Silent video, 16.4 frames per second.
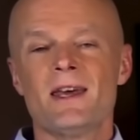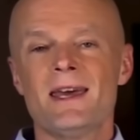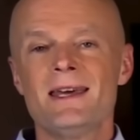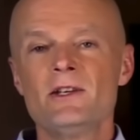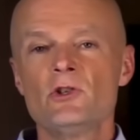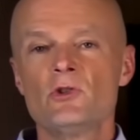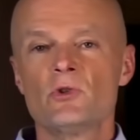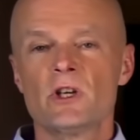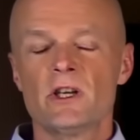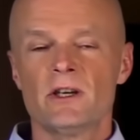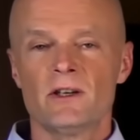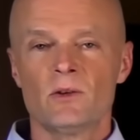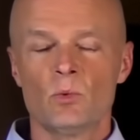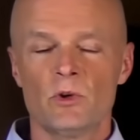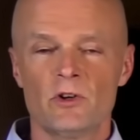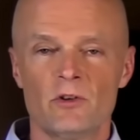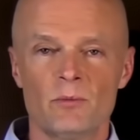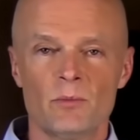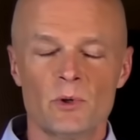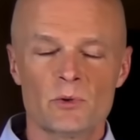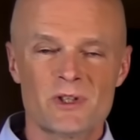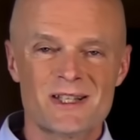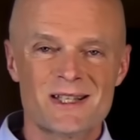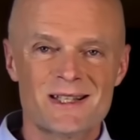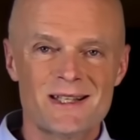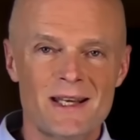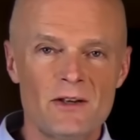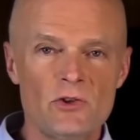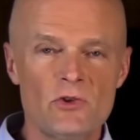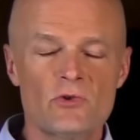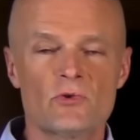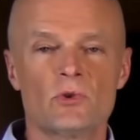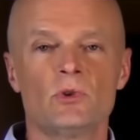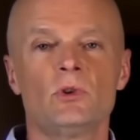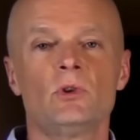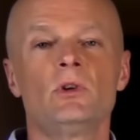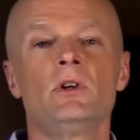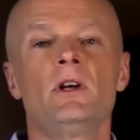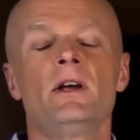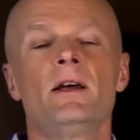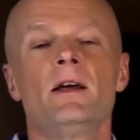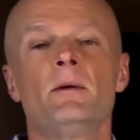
intricate, one of the most central